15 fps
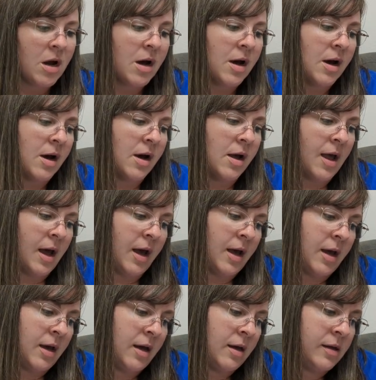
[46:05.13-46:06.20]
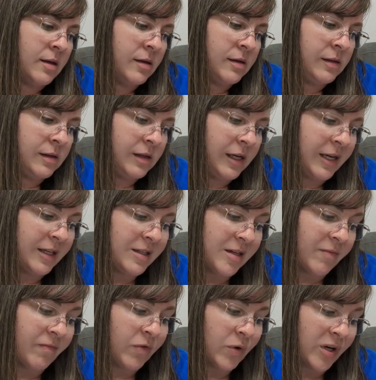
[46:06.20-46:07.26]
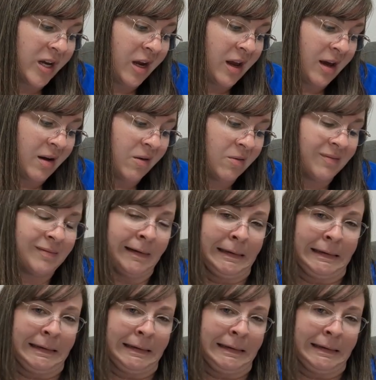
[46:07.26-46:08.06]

I, it's on 40 count.